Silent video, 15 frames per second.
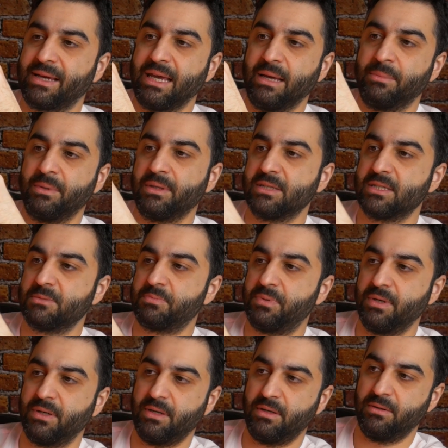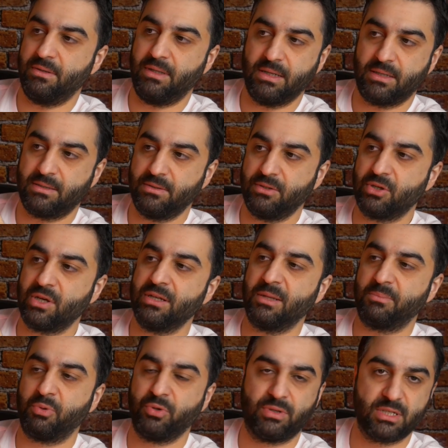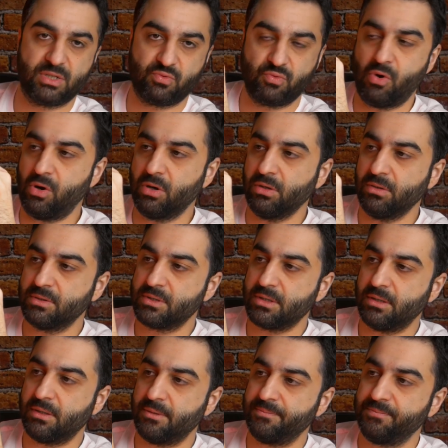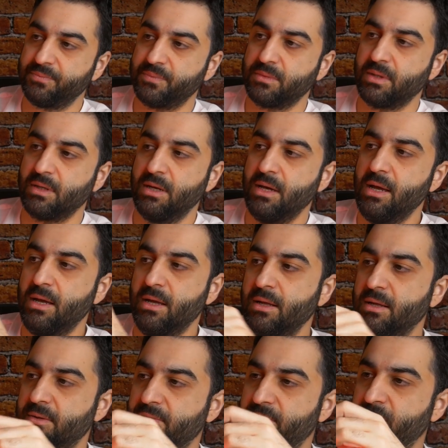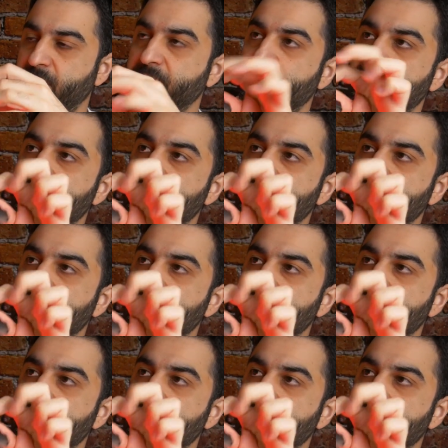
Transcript: cable. This is pretty, like, you cannot put this wrong. So from the